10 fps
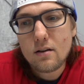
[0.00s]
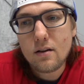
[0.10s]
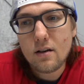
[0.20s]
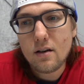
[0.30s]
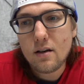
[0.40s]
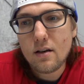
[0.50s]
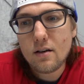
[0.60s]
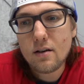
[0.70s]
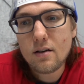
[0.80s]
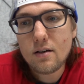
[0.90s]
the
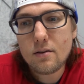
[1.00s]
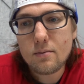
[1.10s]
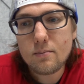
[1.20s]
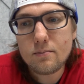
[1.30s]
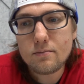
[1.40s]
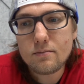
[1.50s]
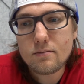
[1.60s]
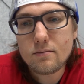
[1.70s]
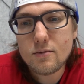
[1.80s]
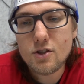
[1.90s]

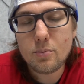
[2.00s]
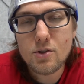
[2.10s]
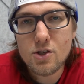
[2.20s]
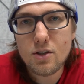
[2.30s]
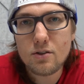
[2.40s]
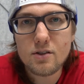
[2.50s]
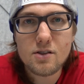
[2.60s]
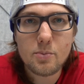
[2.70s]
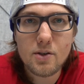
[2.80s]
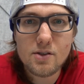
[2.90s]
Serpent Shield and
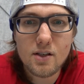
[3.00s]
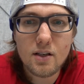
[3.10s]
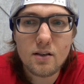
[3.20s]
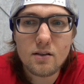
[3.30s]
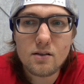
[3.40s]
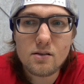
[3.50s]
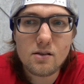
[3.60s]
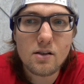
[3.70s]
dispersing it is